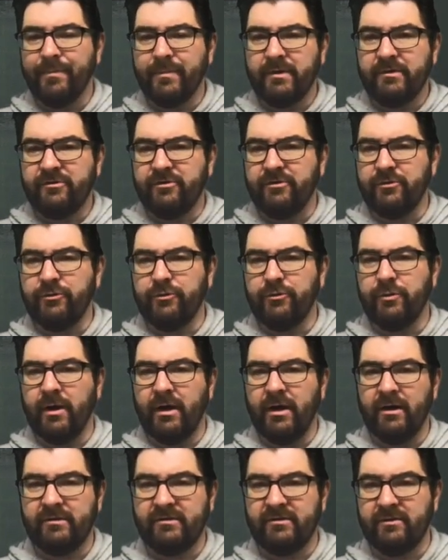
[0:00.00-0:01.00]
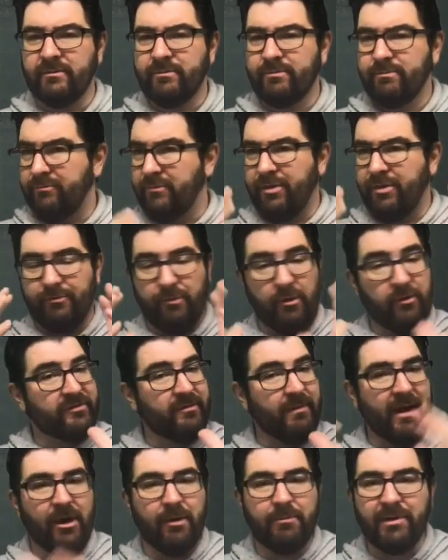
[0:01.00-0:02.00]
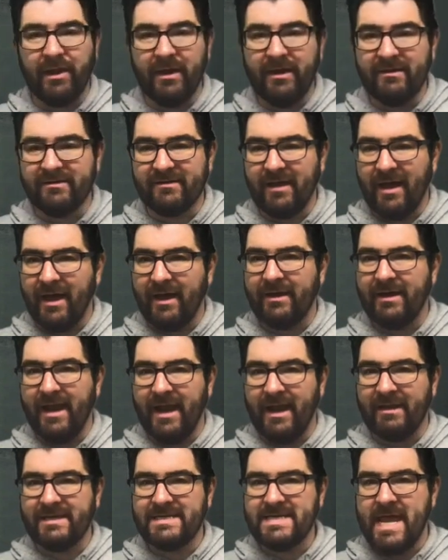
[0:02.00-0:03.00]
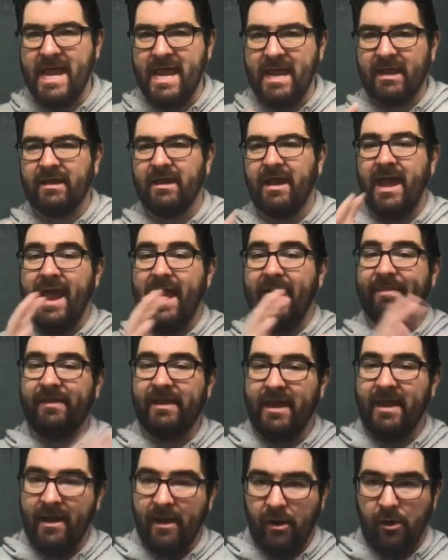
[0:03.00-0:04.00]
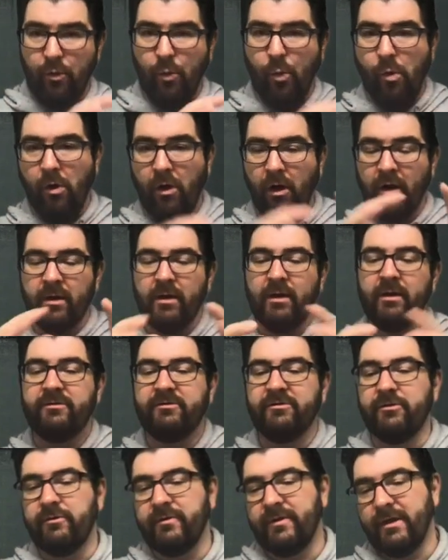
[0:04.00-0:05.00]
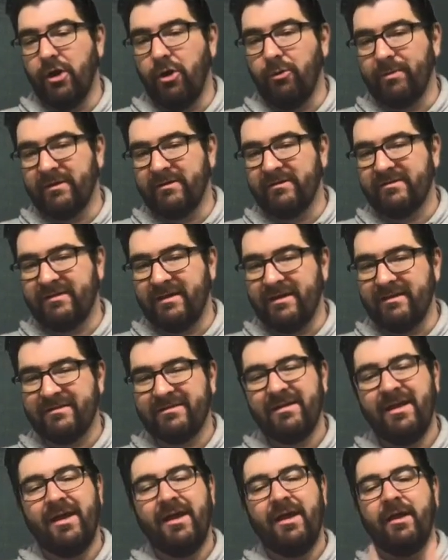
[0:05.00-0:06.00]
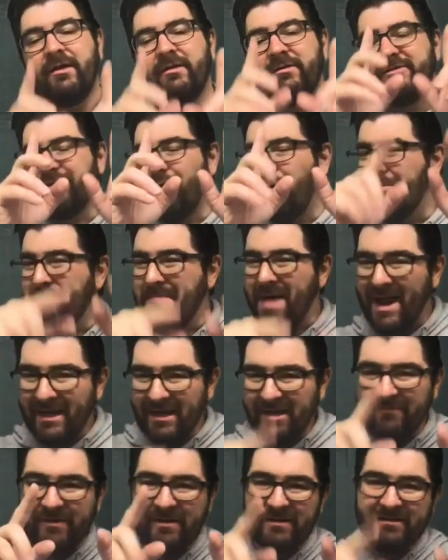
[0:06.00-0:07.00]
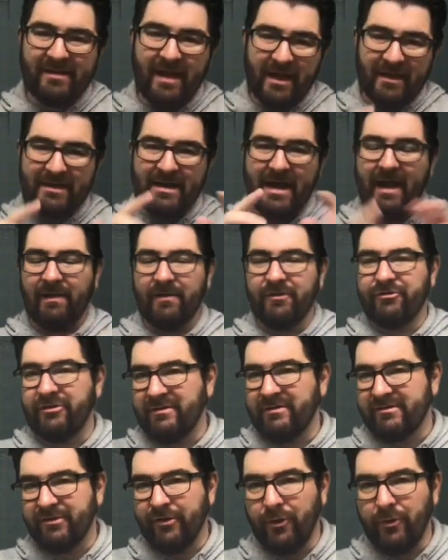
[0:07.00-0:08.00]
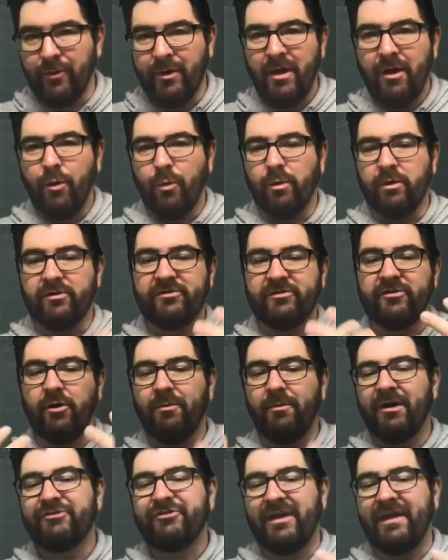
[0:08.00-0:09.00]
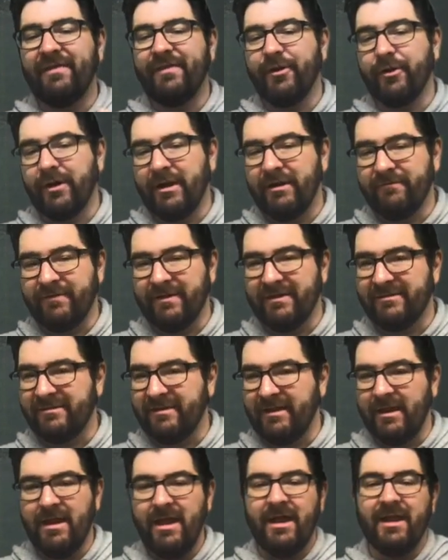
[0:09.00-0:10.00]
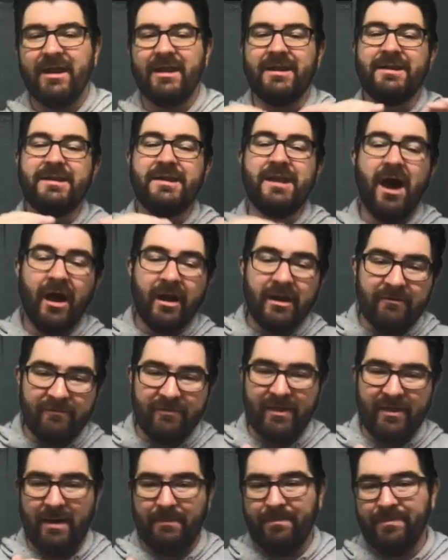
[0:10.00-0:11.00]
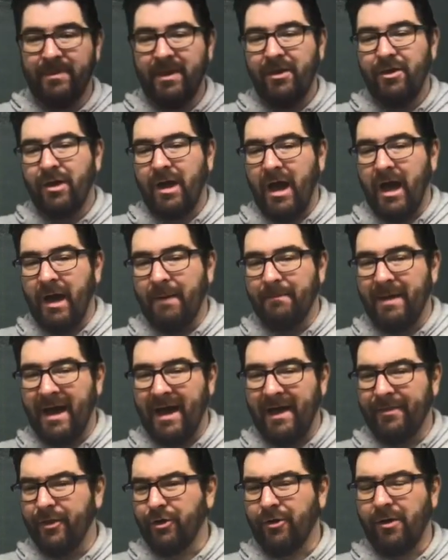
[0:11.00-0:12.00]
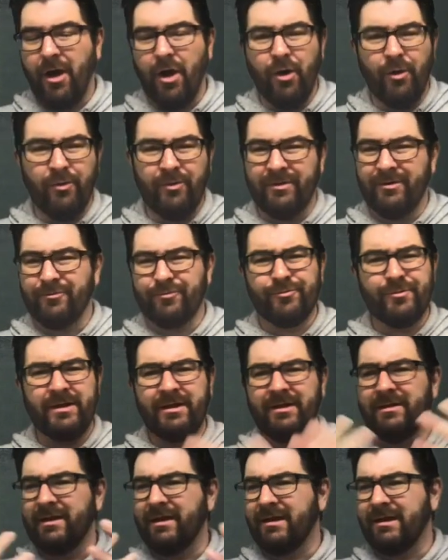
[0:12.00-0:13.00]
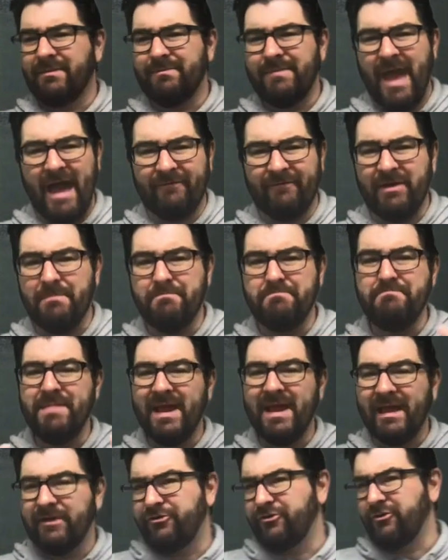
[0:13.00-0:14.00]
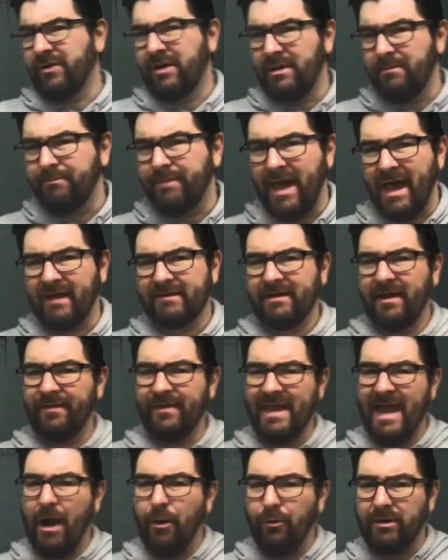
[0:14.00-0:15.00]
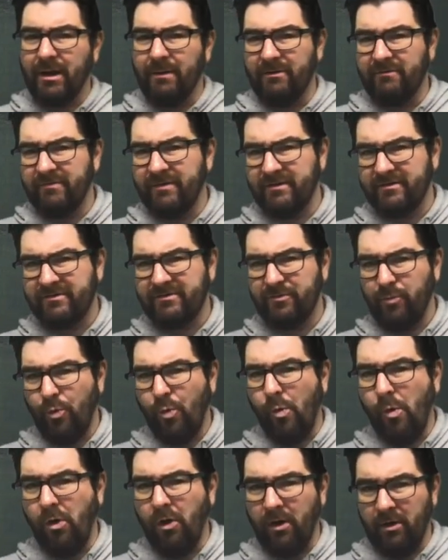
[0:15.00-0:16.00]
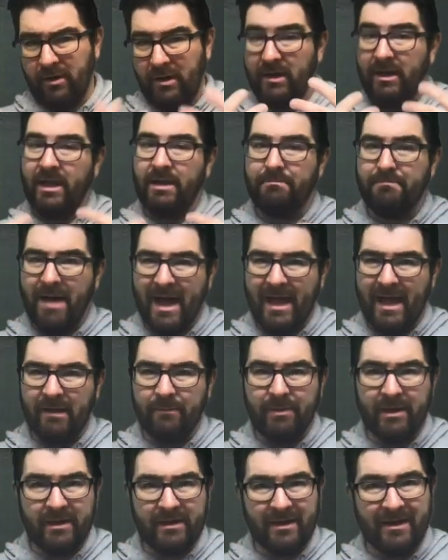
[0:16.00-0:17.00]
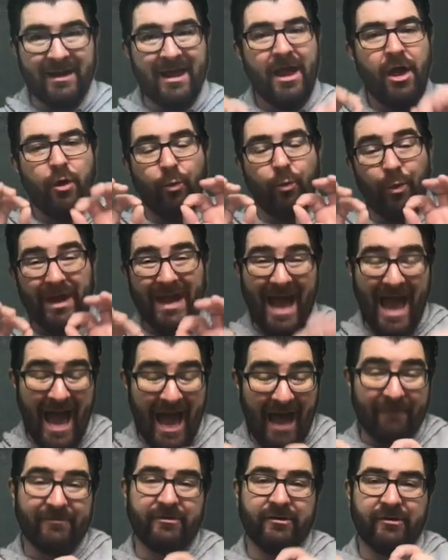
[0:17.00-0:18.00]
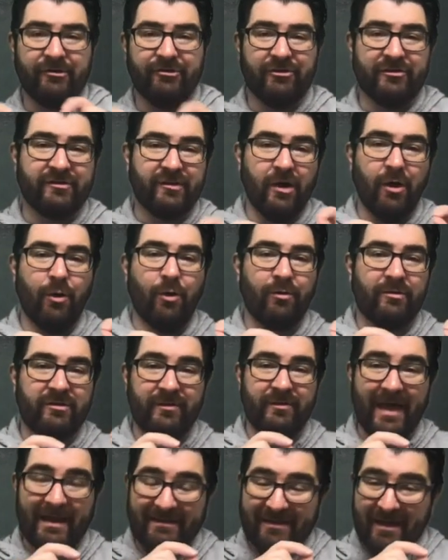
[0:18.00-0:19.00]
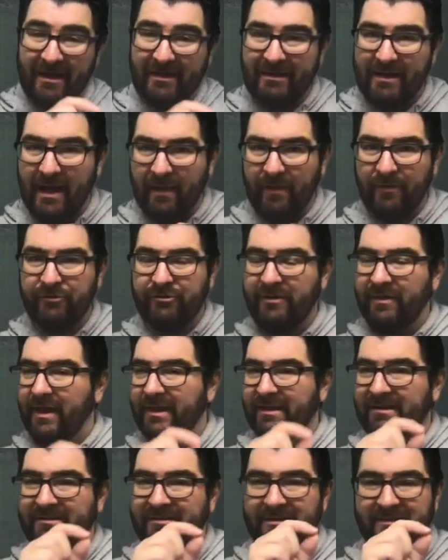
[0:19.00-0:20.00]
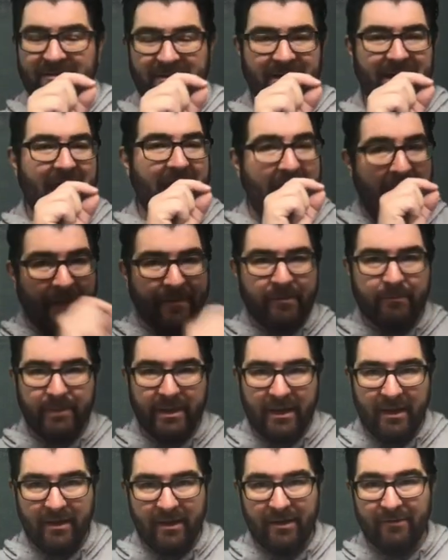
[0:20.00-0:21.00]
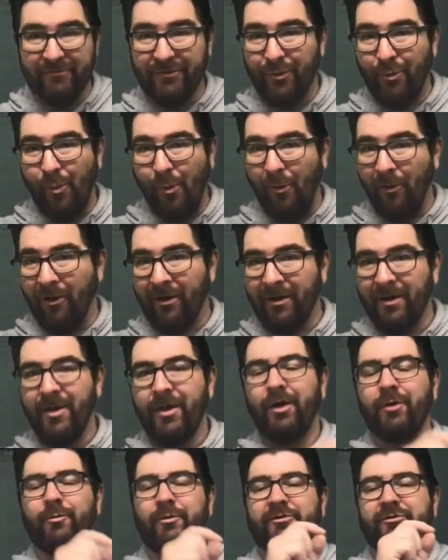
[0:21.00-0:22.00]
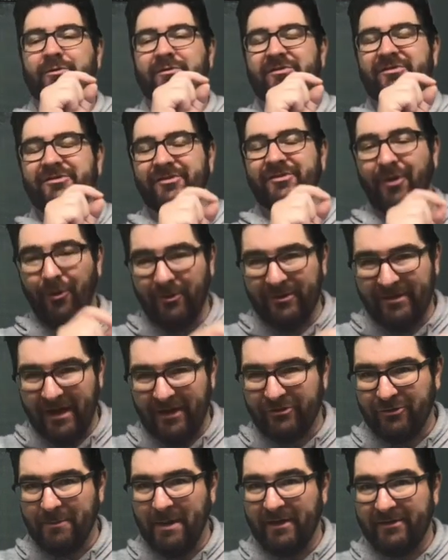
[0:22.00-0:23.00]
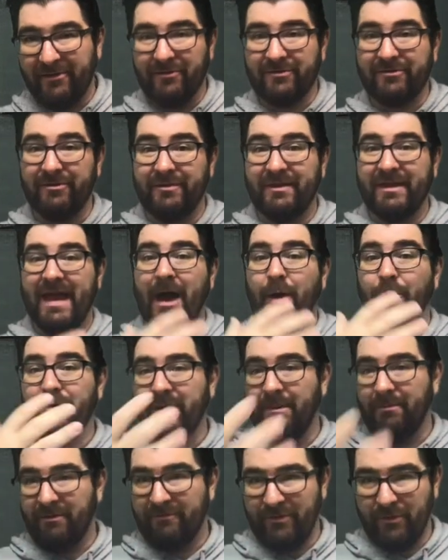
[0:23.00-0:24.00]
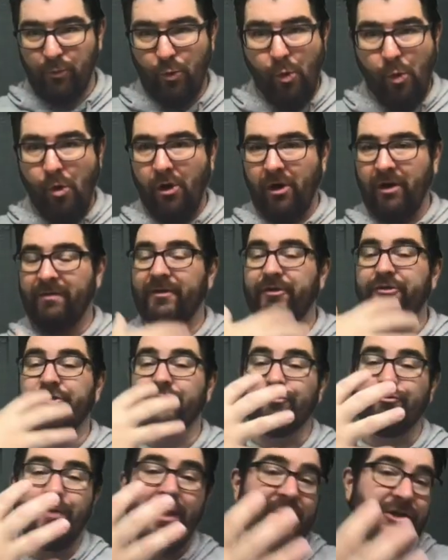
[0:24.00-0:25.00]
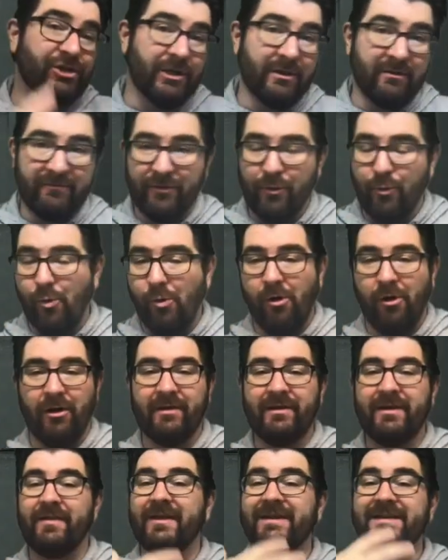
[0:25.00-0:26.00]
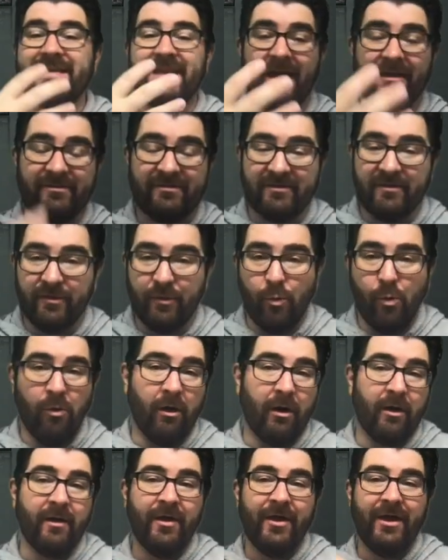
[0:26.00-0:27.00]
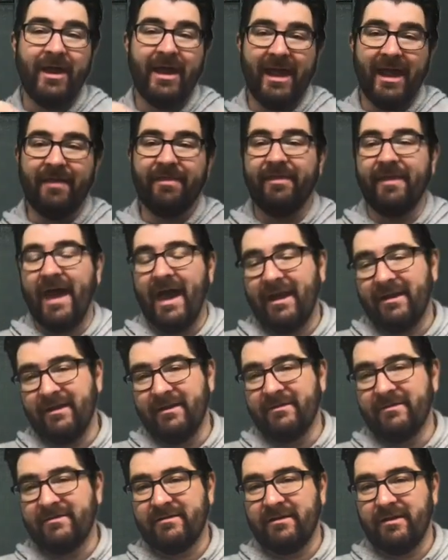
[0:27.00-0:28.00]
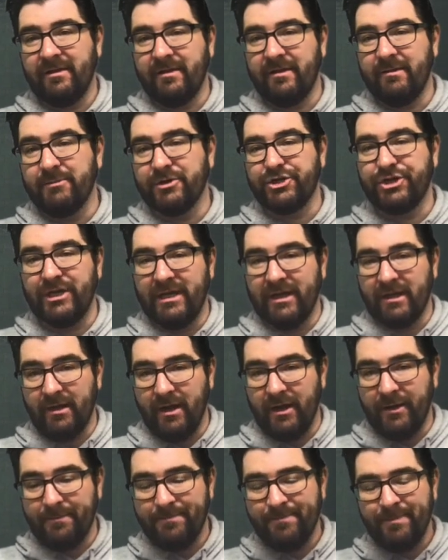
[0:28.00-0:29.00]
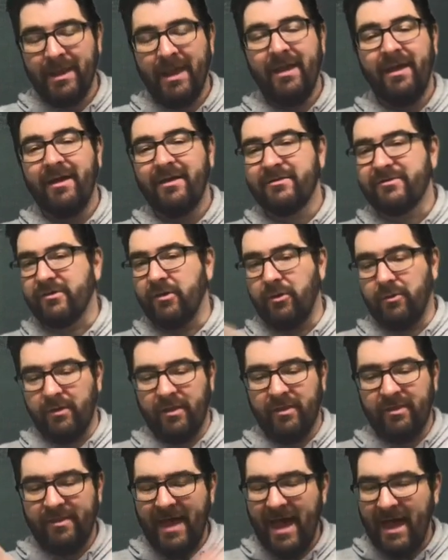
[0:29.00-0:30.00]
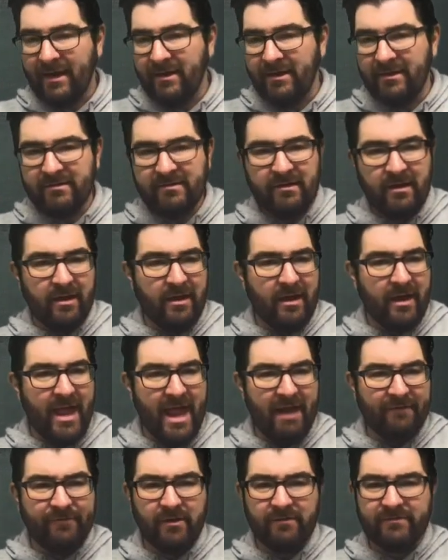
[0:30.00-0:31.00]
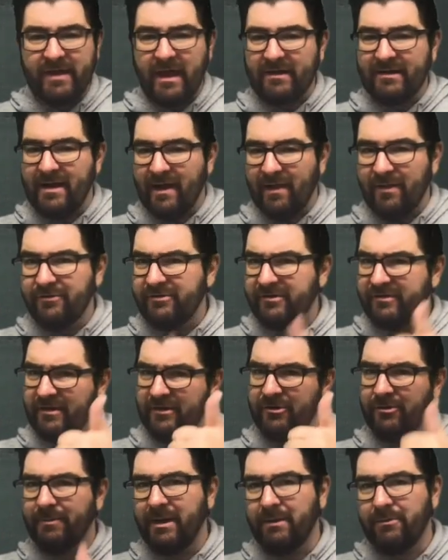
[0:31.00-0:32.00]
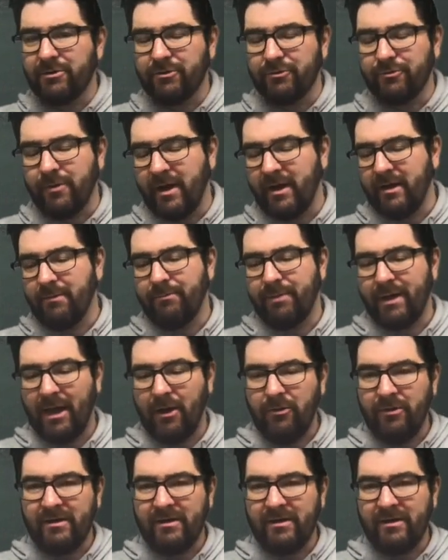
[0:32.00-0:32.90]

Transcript: to throw some airplanes on and take the air war to the open seas. So many of these technologies, though, were so much in their infancy, none of them on their own really have a major impact on the outcome of this war, in my opinion. We have to just go to that technology that existed at the beginning of the war, which was so detrimental to the outcome of the war and the duration of the war and the deaths in the war, and that is the machine gun. So that is a handful of technology that you'd be able to write about,